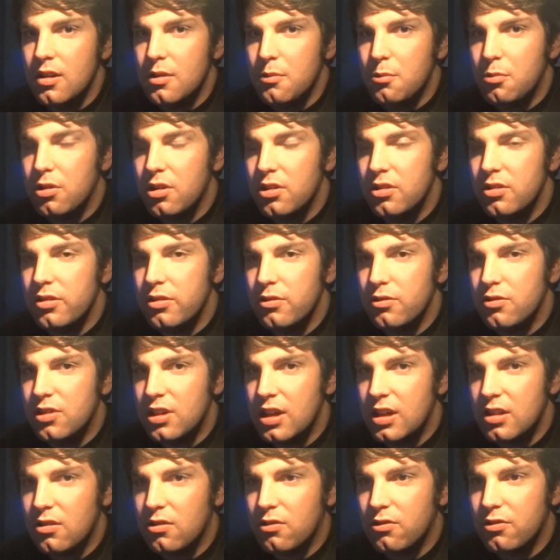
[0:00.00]
put new
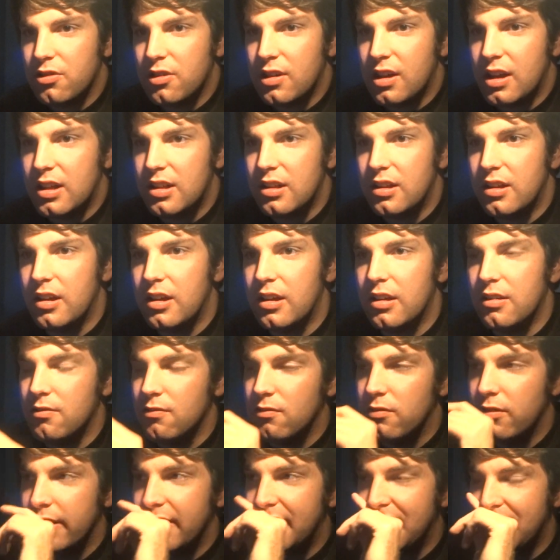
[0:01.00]
signals in and
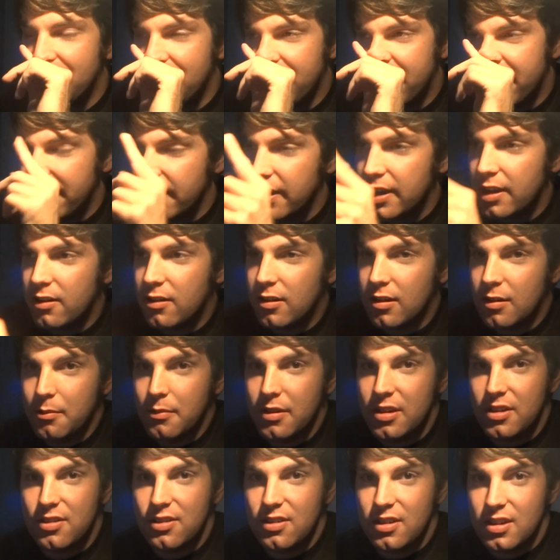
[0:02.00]
reconfigure them
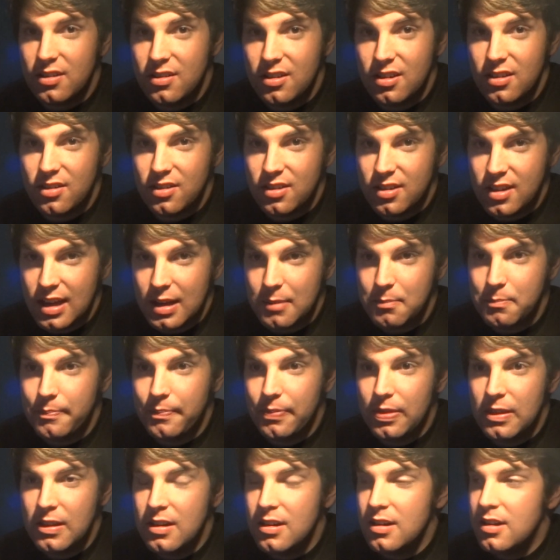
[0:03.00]
as CTC.
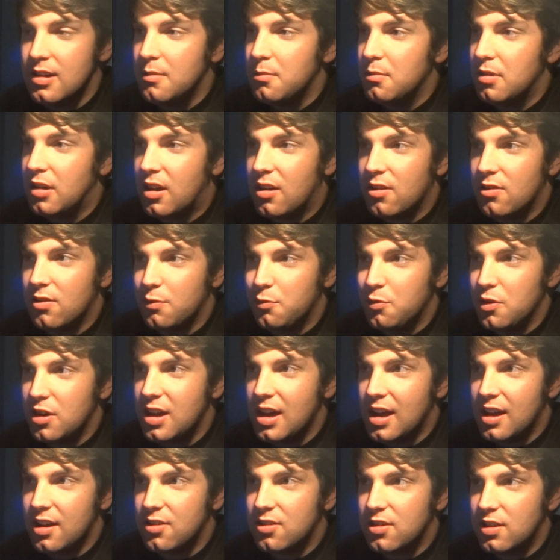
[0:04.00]
Because if you
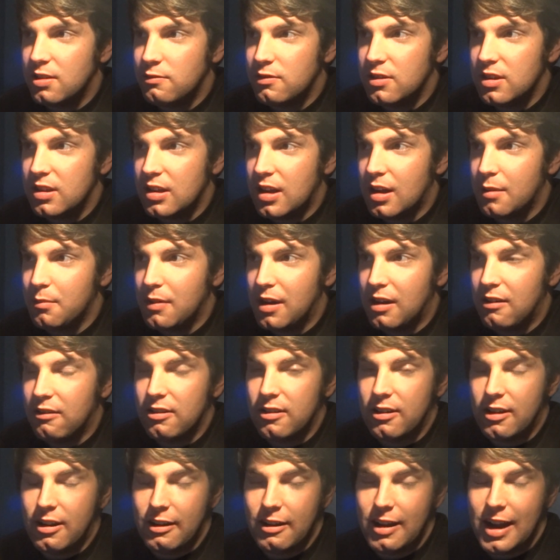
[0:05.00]
got a
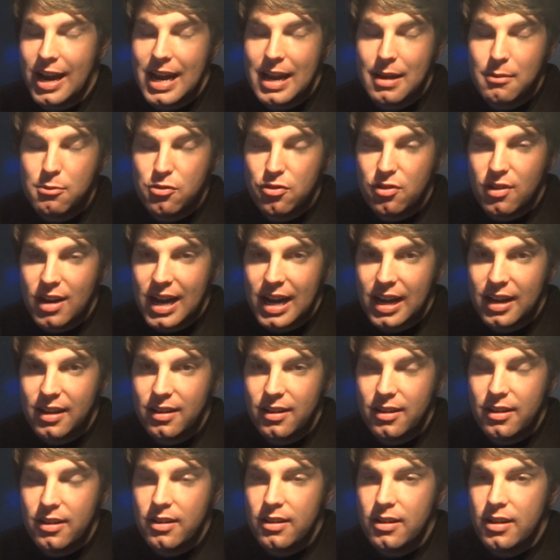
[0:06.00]
79-mile-an-hour Amtrak,
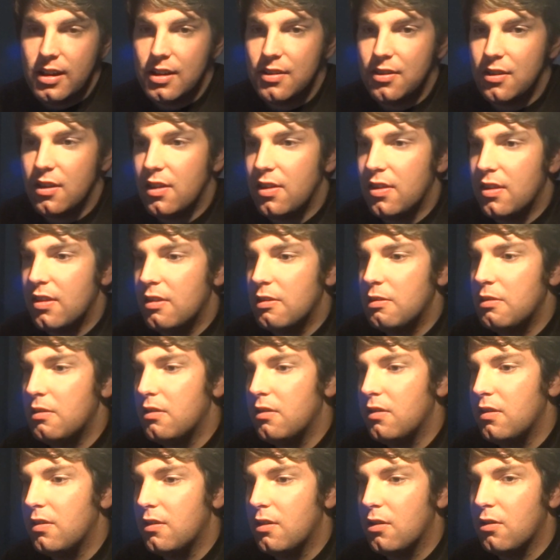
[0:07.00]
and then
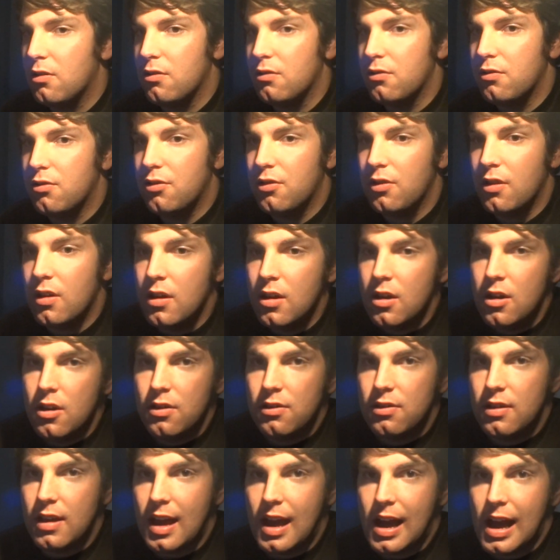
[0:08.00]
there's,
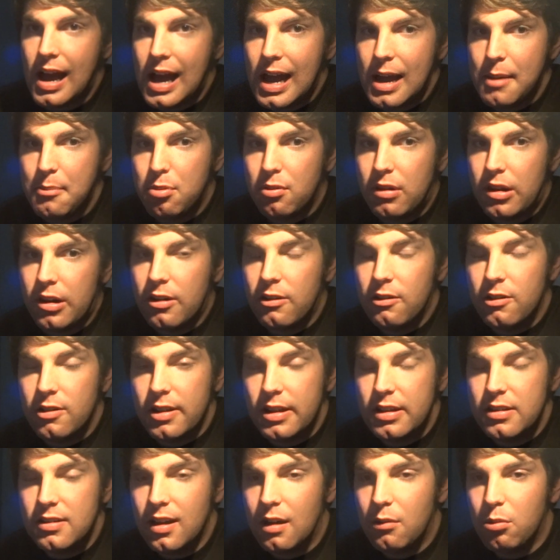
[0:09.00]
say, a
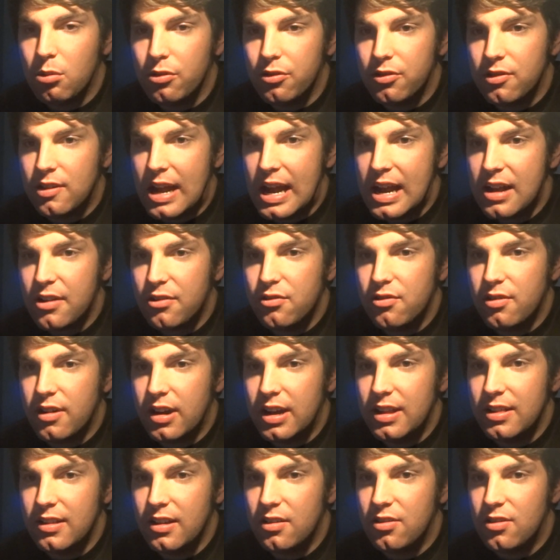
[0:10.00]
high-priority double-stack
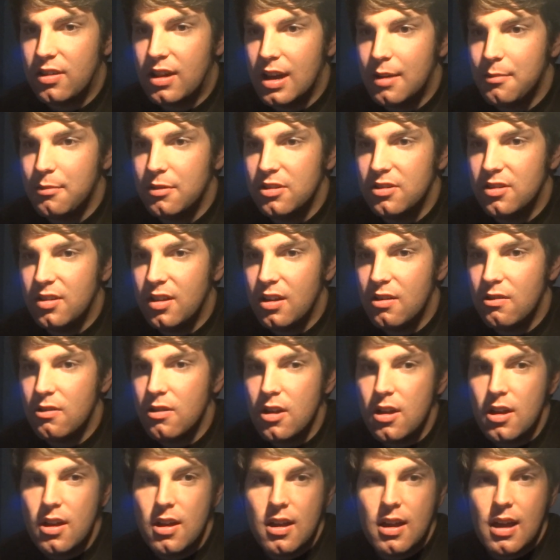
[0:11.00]
train that's coming too,
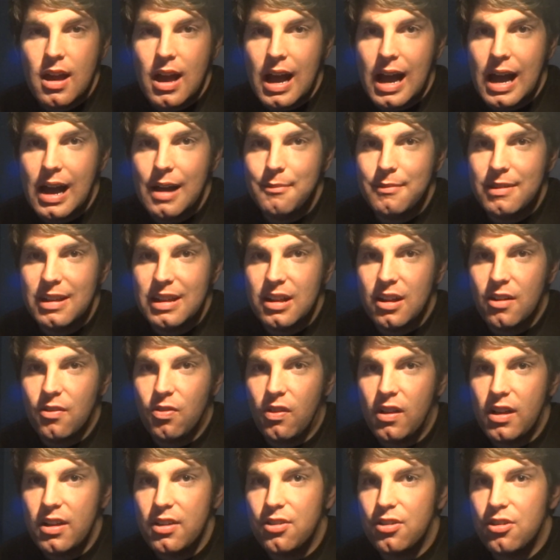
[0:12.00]
I mean,
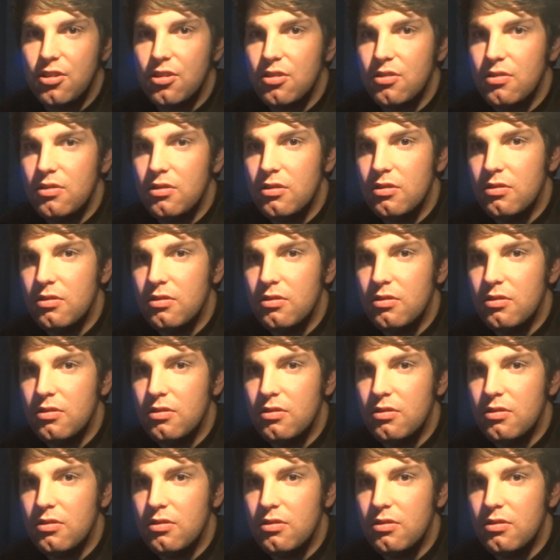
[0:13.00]
unless